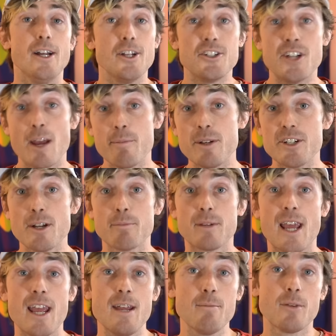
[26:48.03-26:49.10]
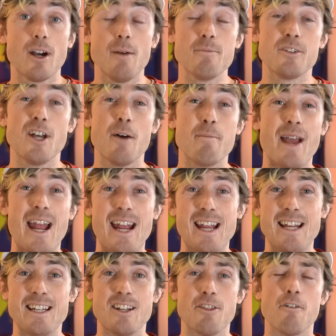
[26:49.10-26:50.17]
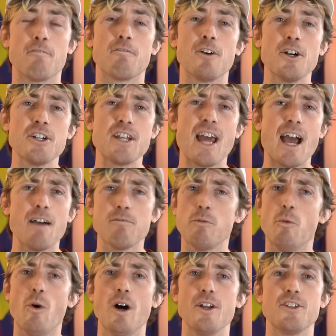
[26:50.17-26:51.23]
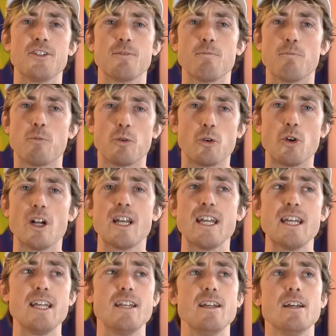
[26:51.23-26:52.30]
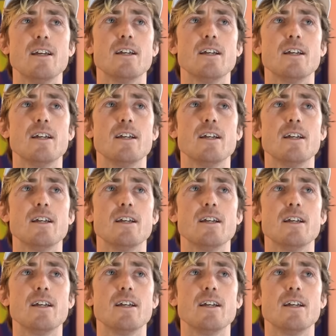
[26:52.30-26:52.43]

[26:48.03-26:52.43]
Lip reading: Championship game comes up, and the first half was pretty